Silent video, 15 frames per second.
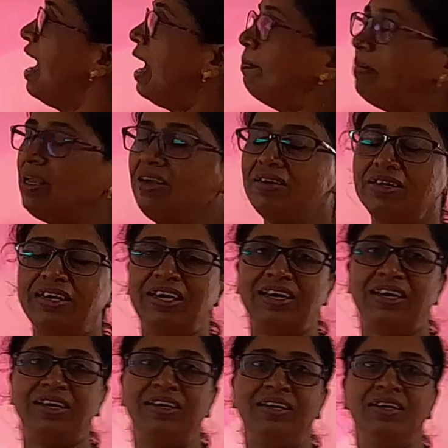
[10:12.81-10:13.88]
Happy learning.
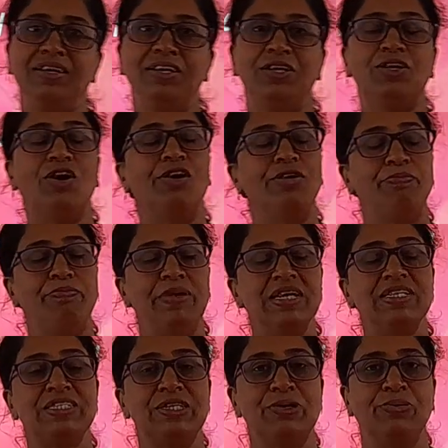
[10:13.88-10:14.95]
God
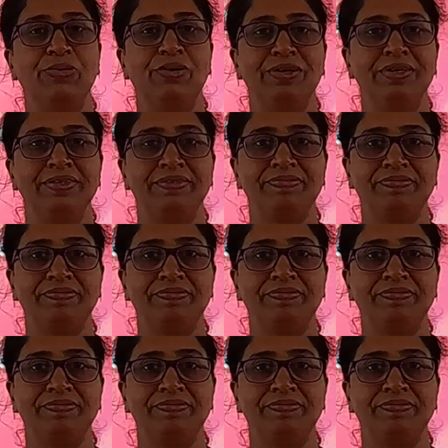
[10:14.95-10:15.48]
bless you all.